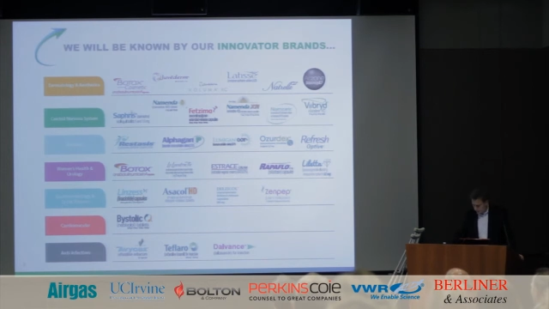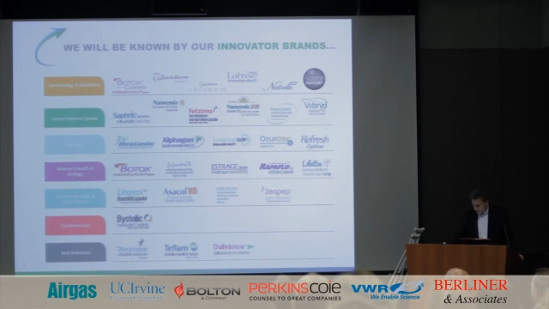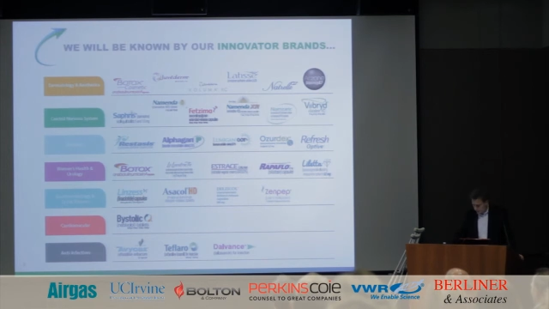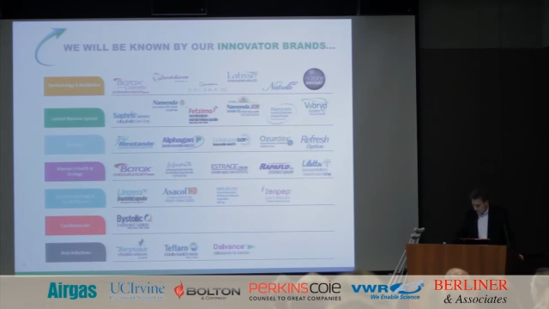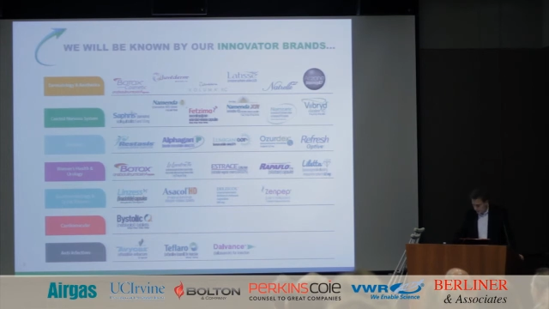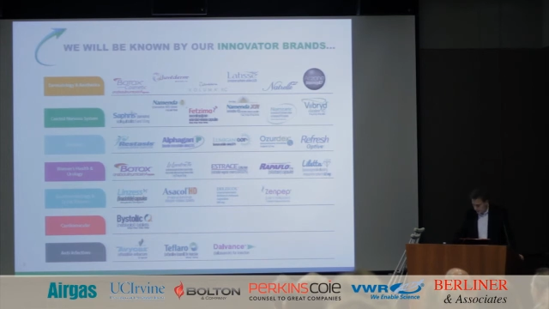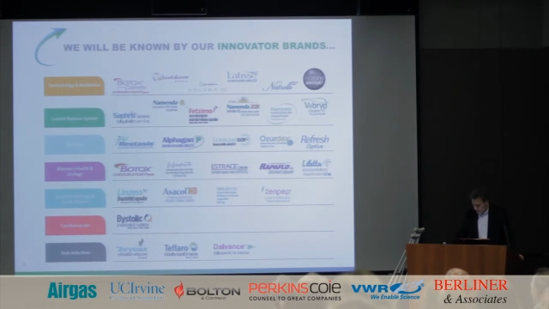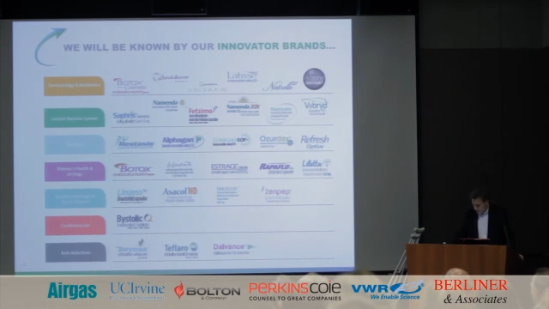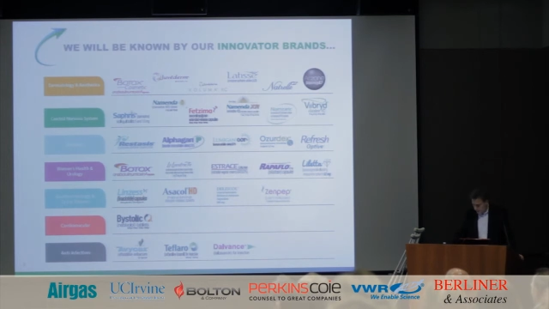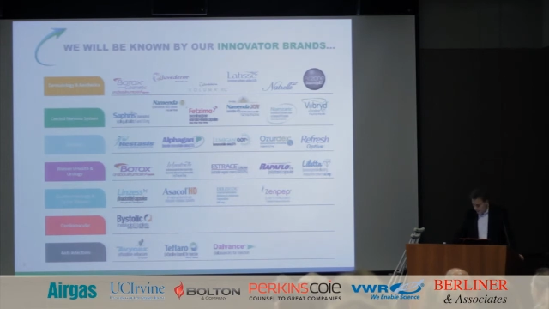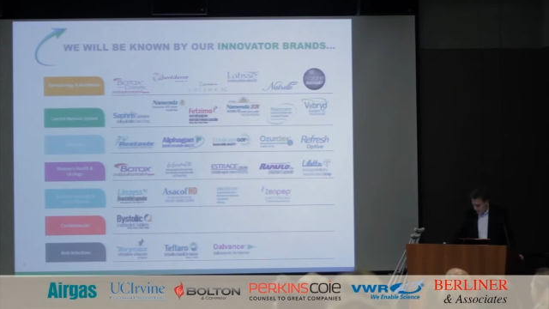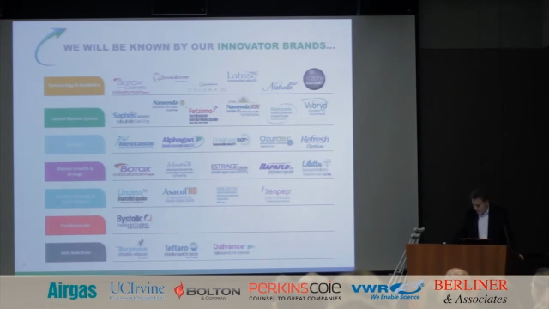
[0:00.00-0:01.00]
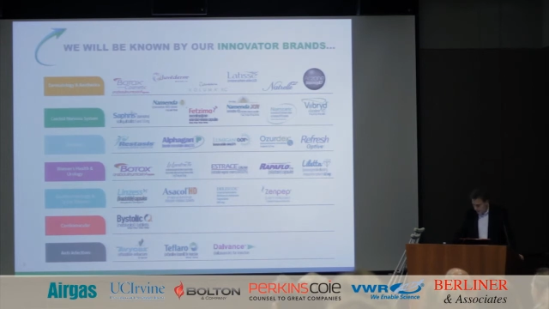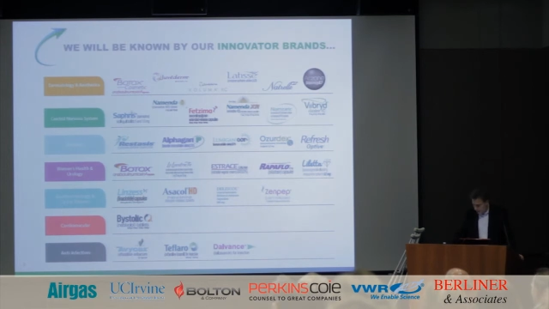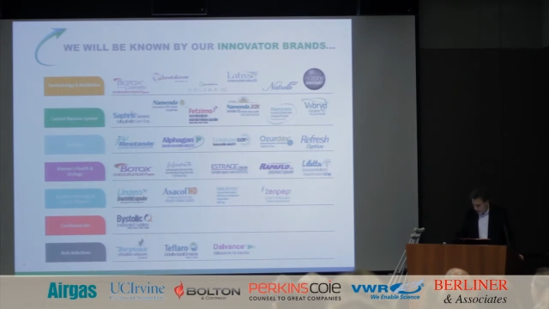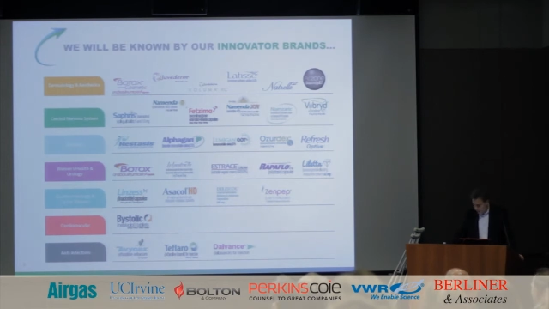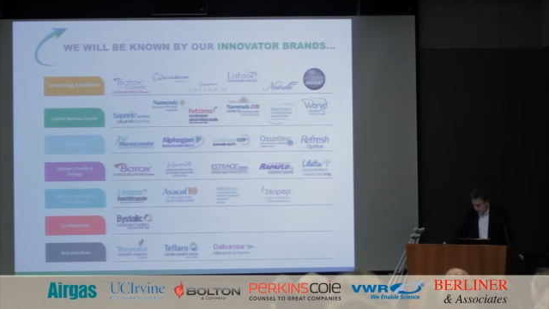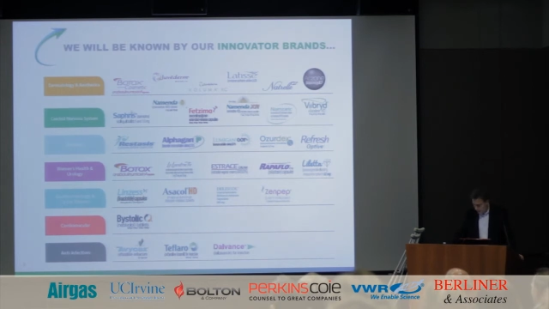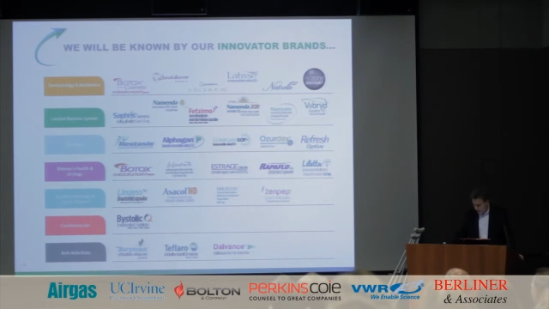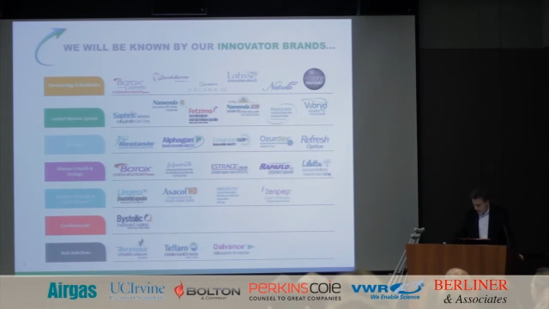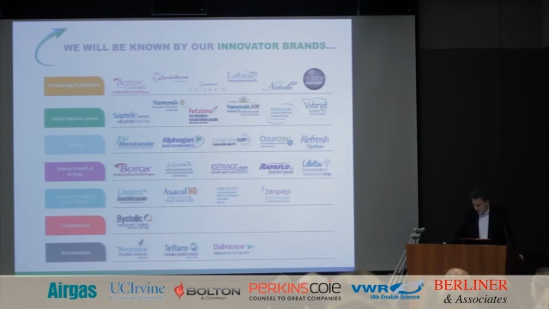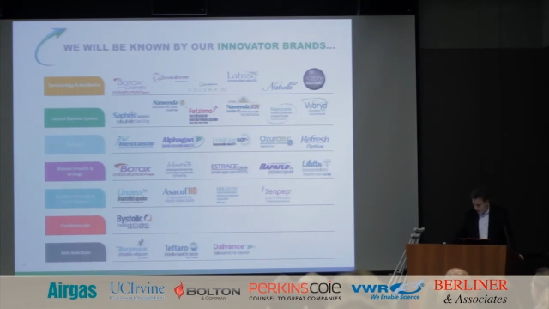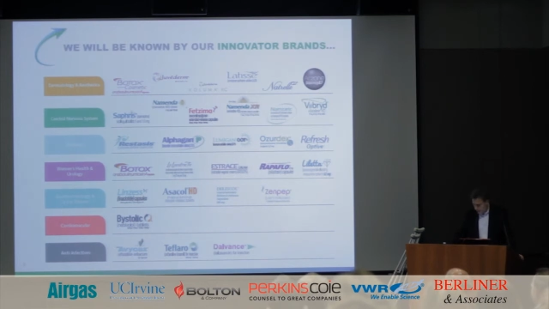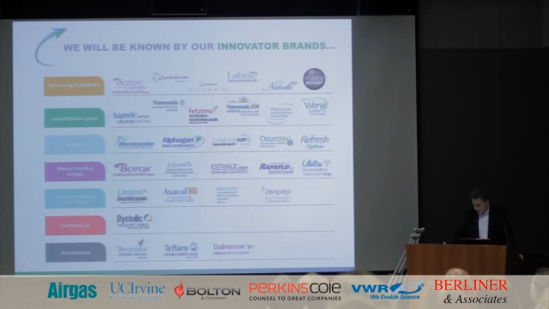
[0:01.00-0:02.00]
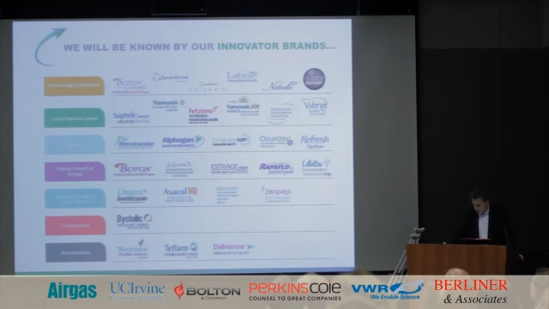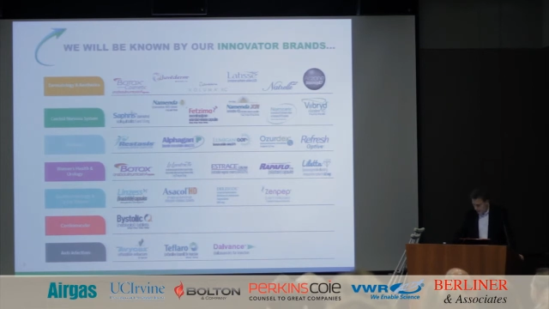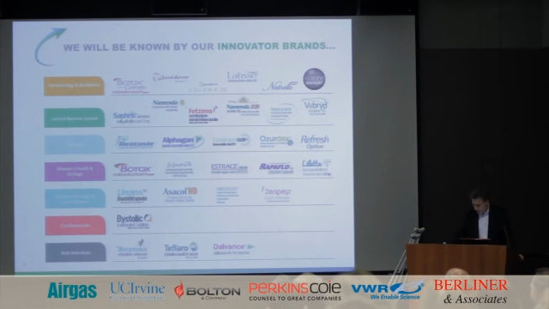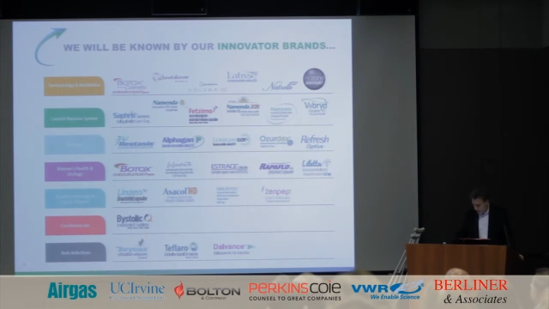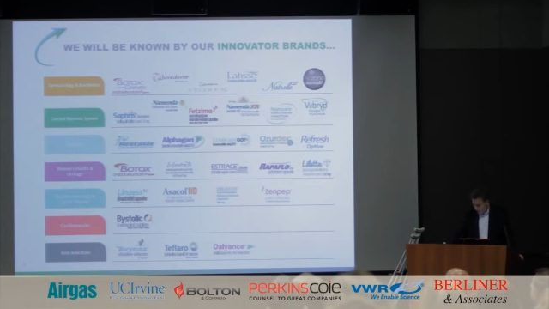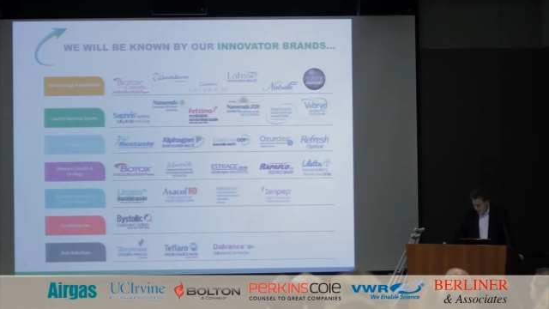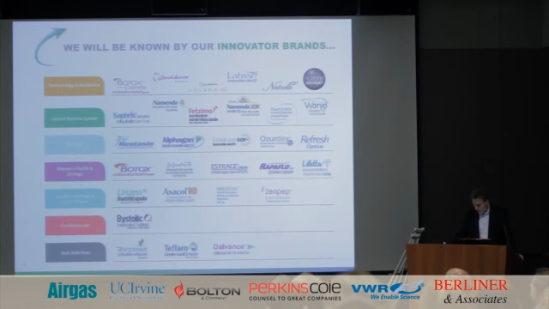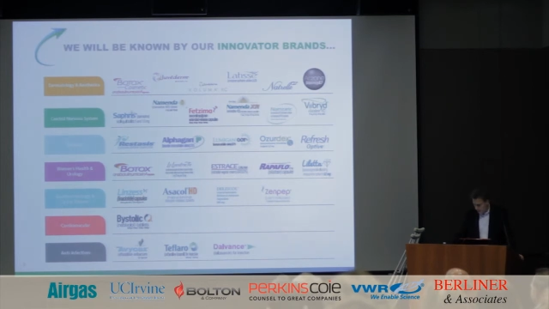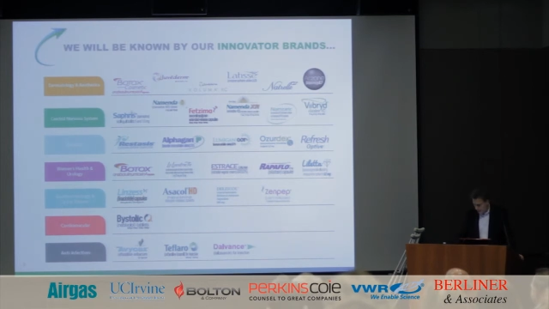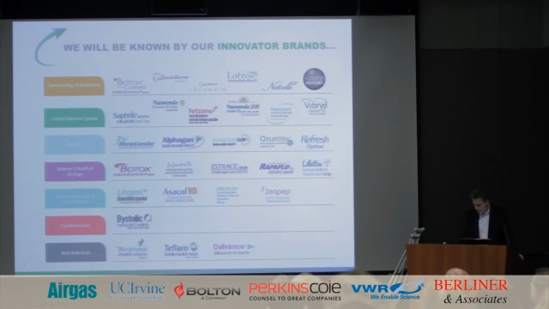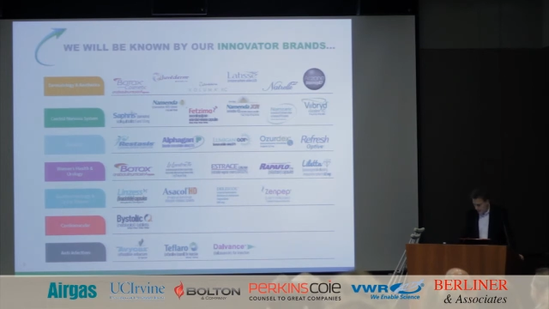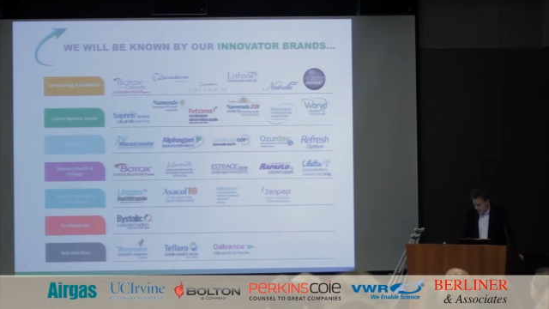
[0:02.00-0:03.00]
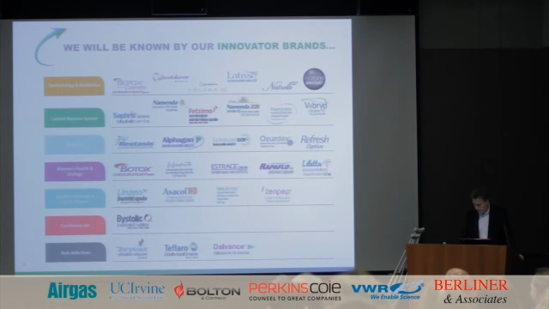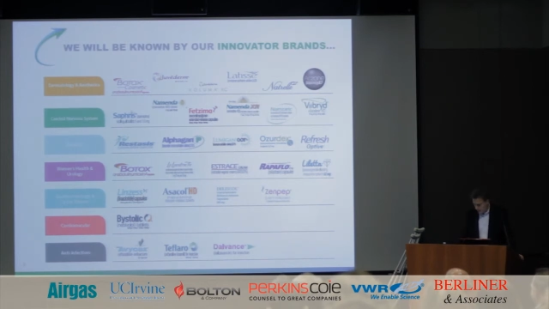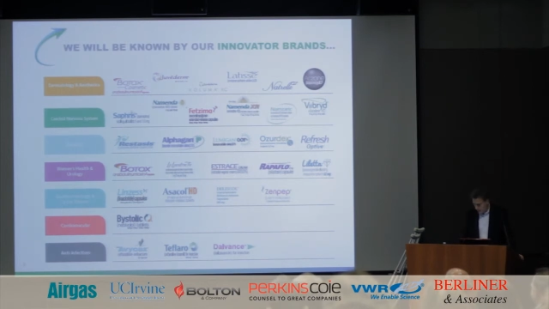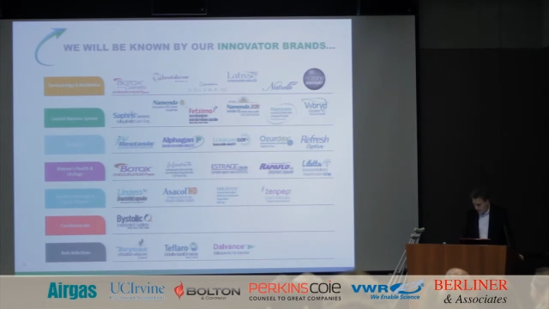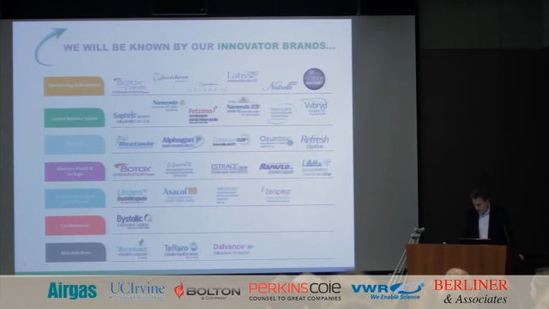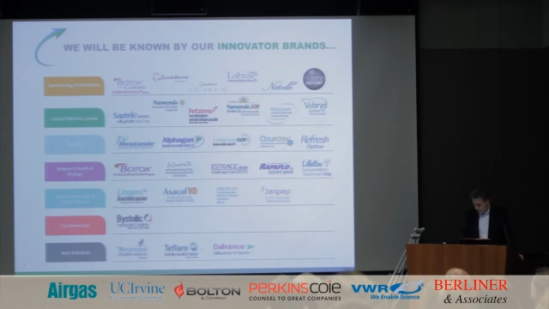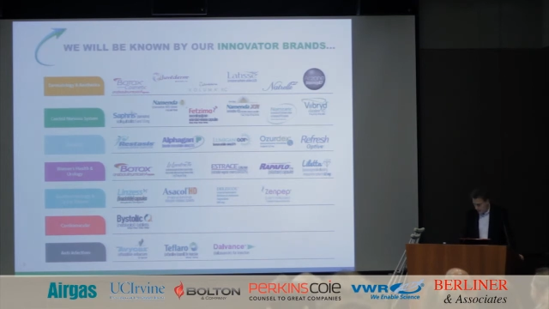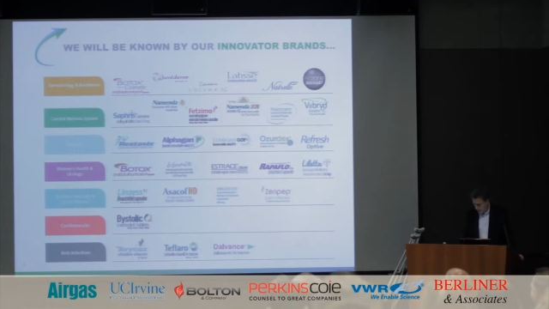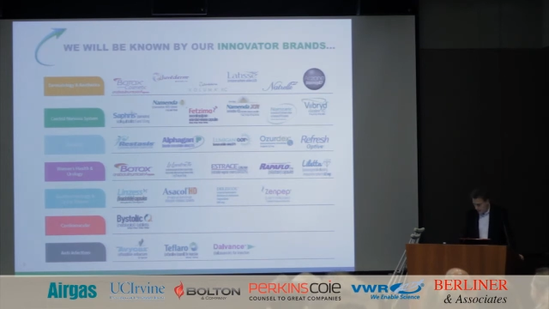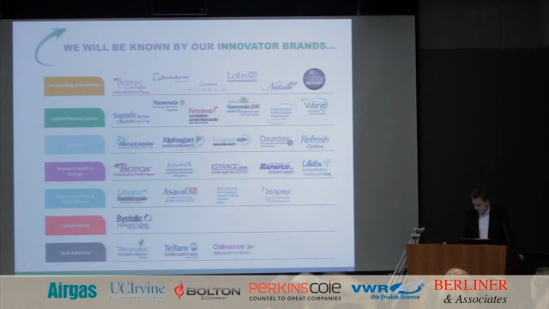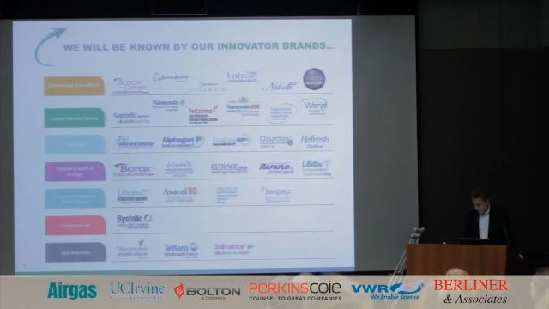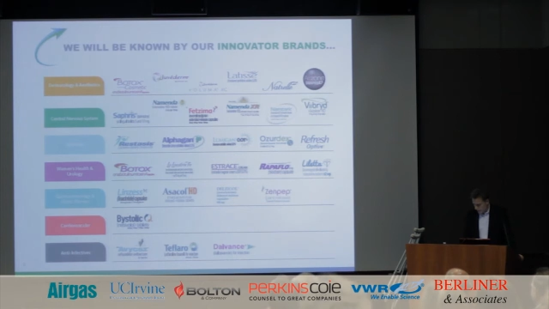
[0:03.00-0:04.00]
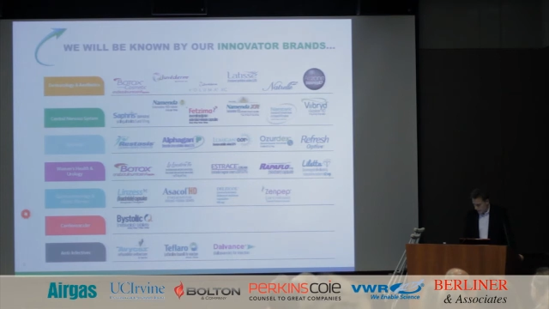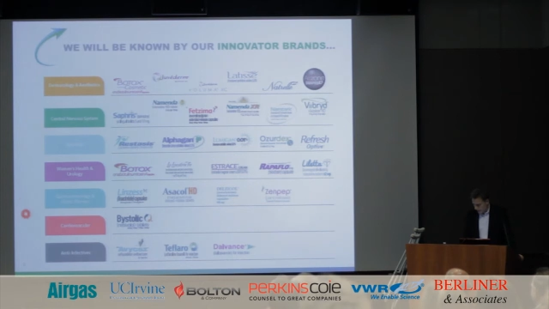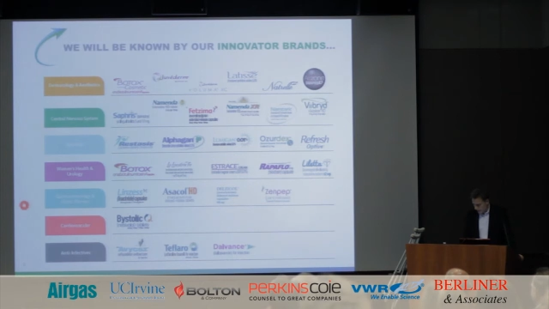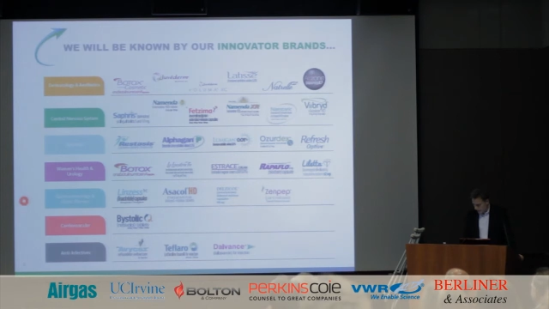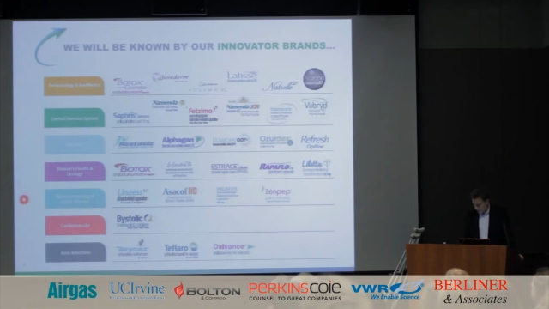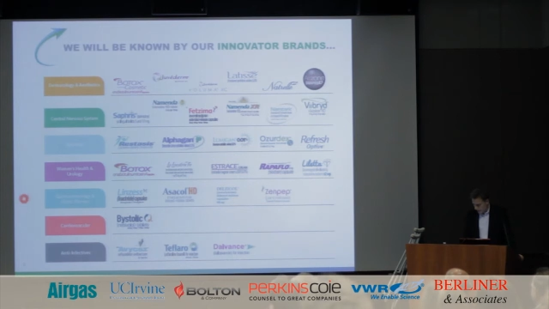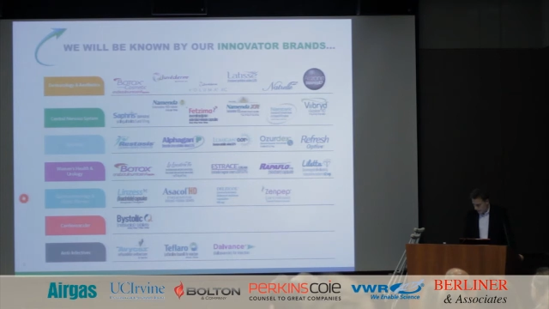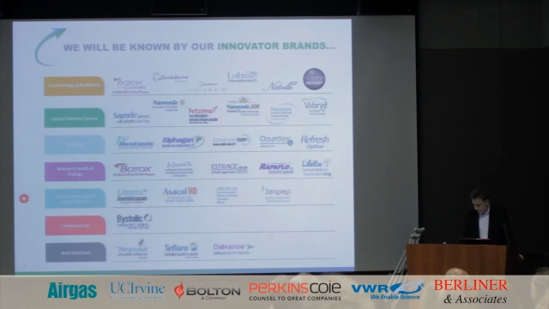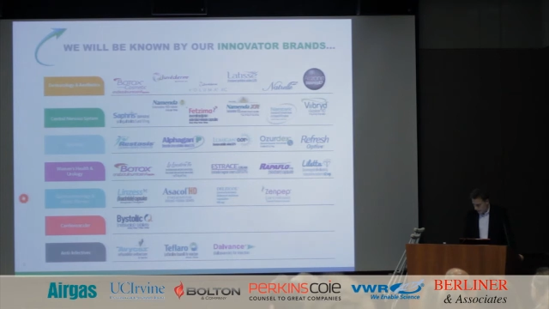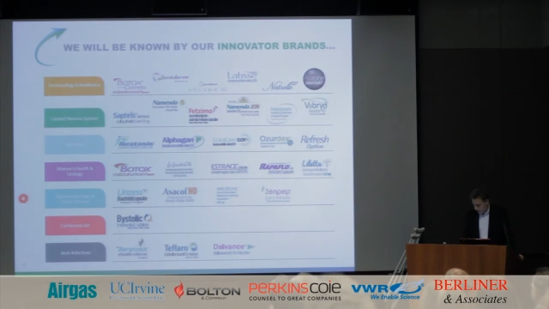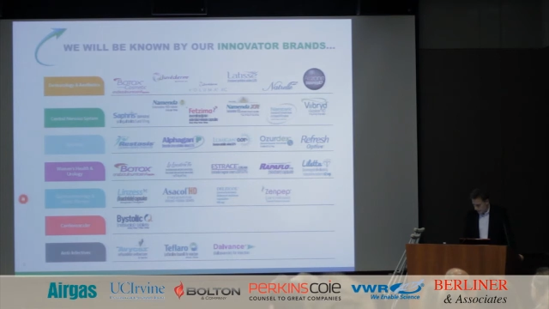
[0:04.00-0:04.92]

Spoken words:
(no speaker visible)